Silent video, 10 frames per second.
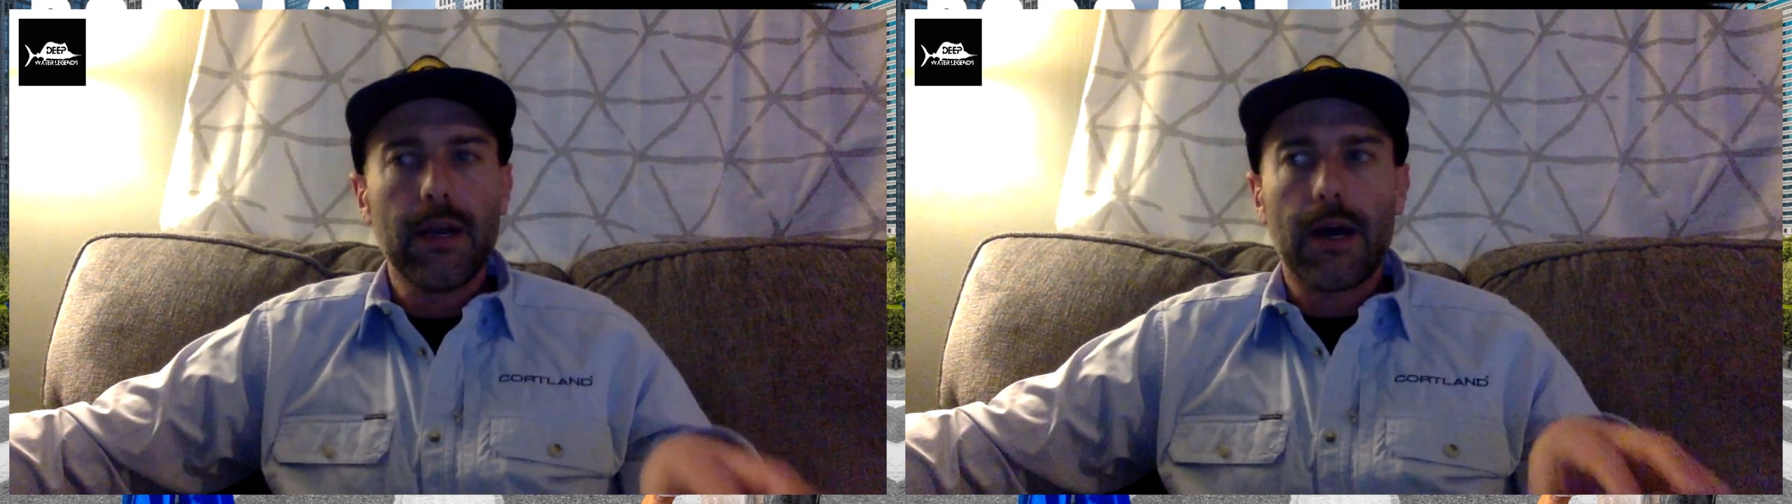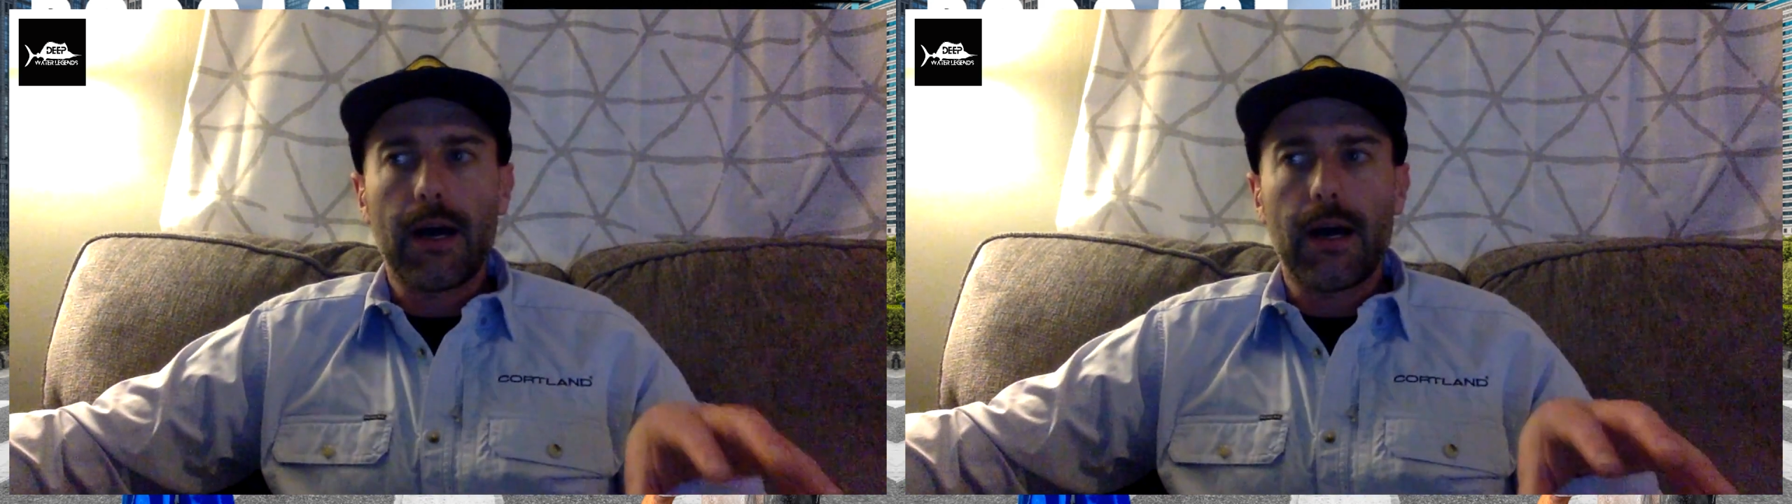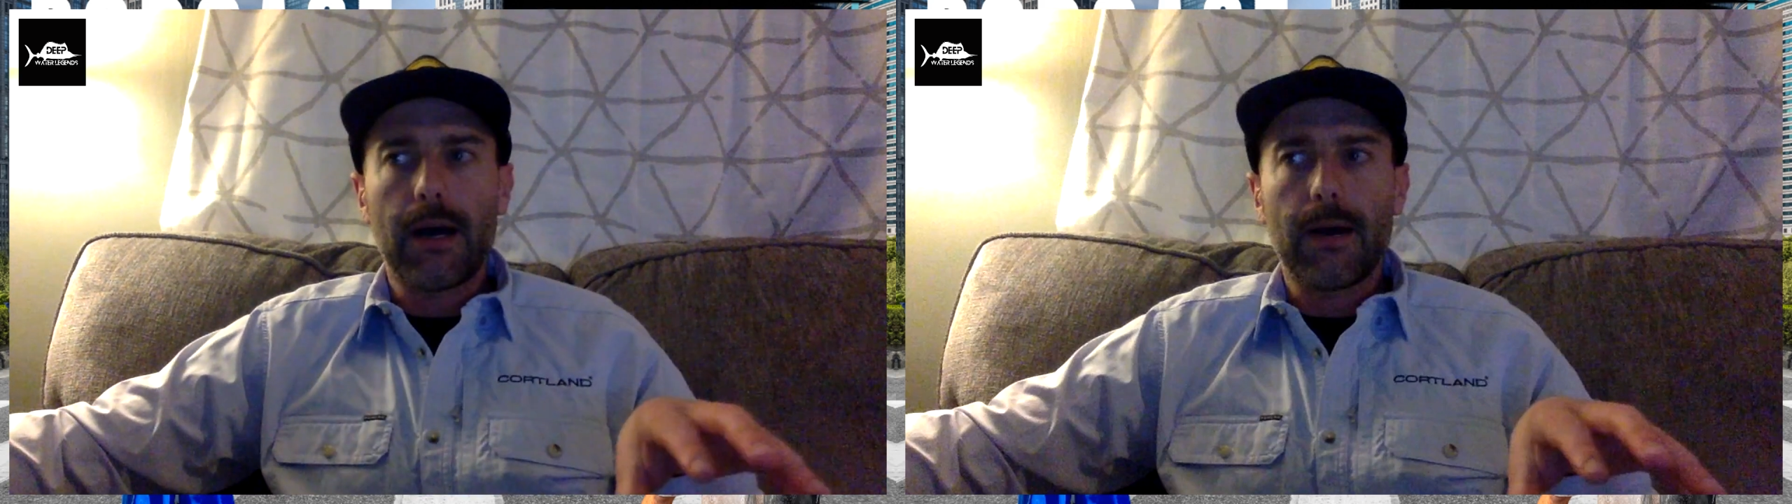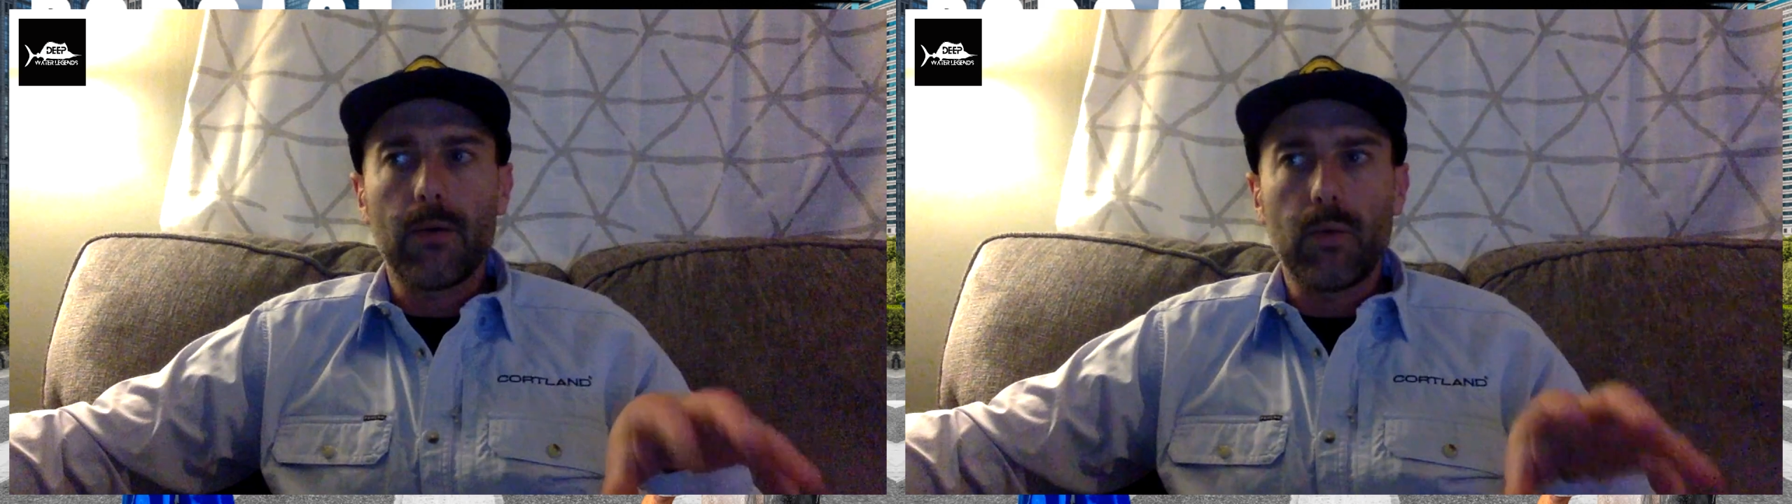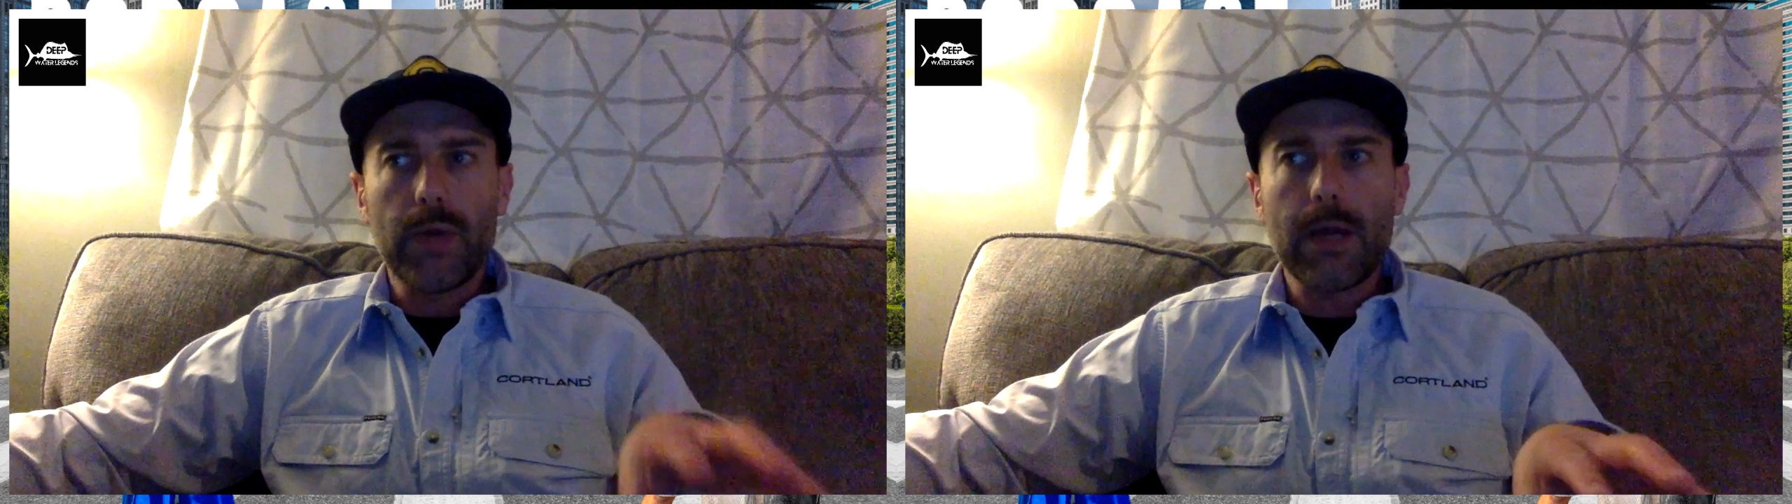
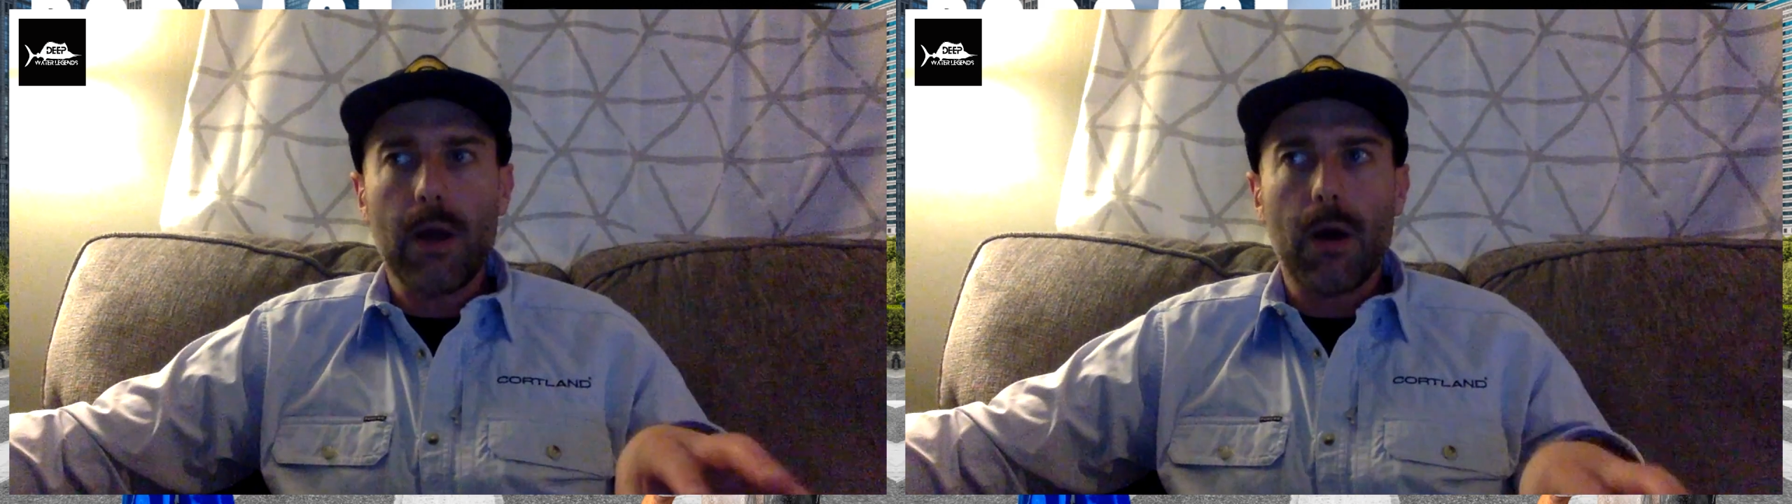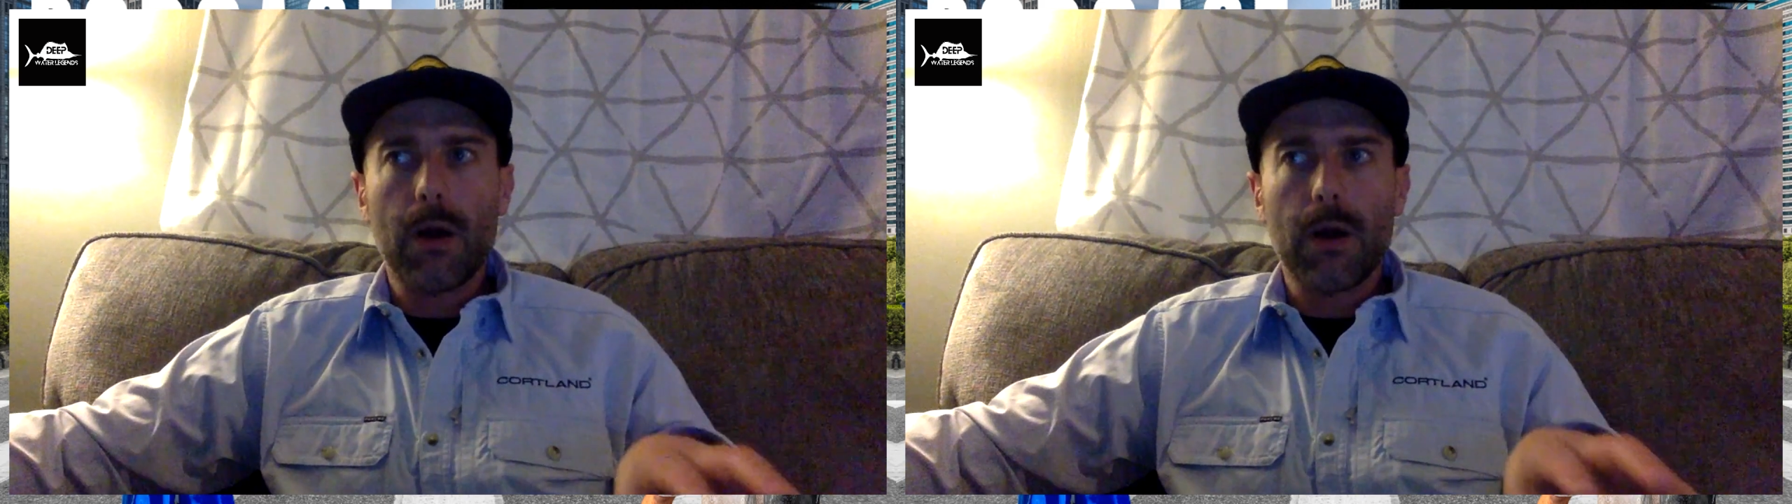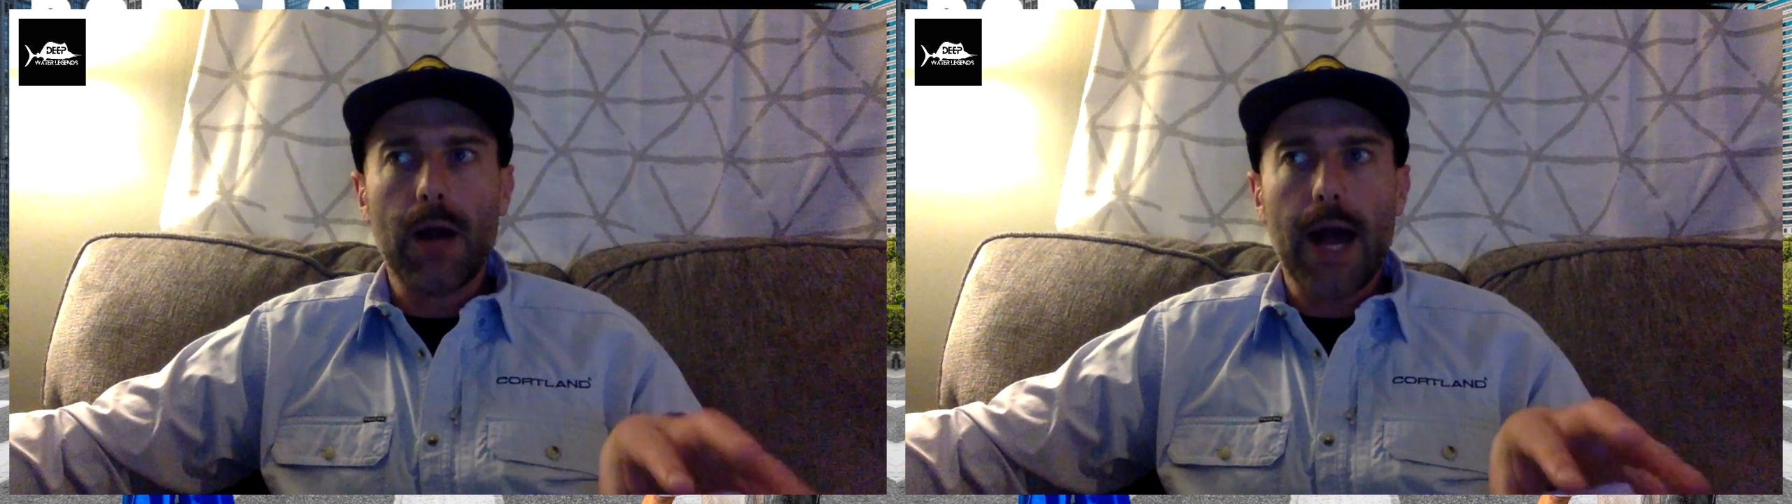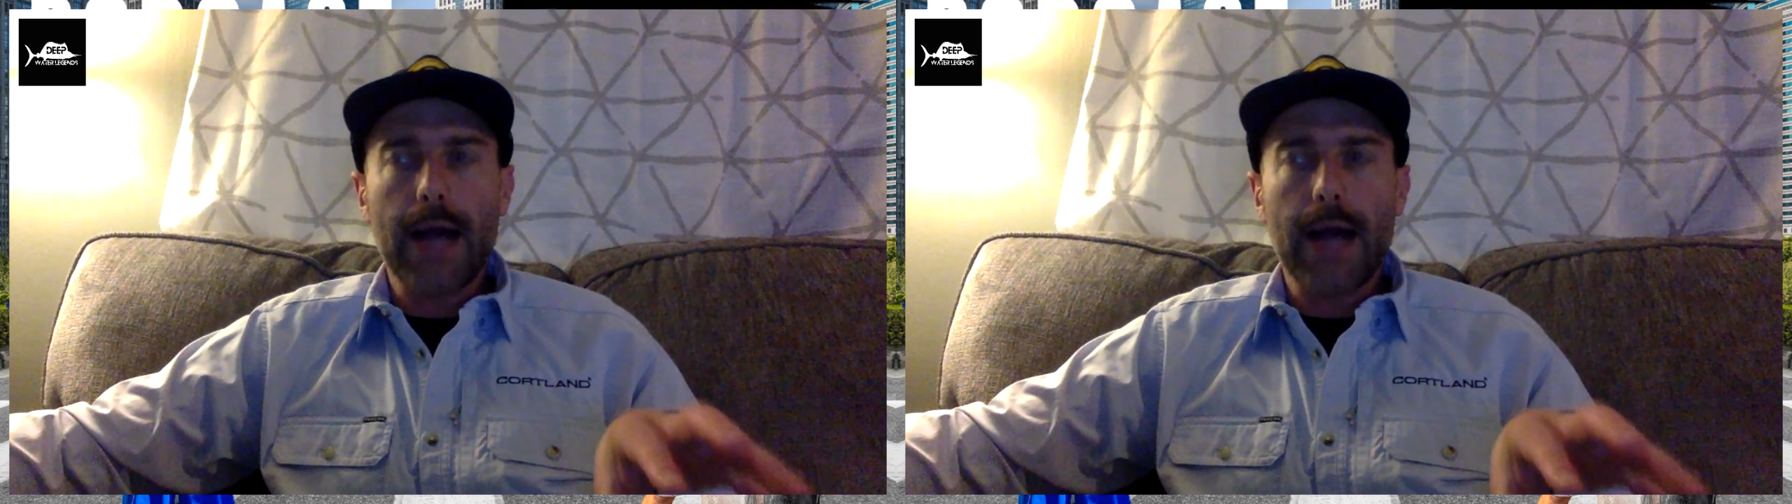we are,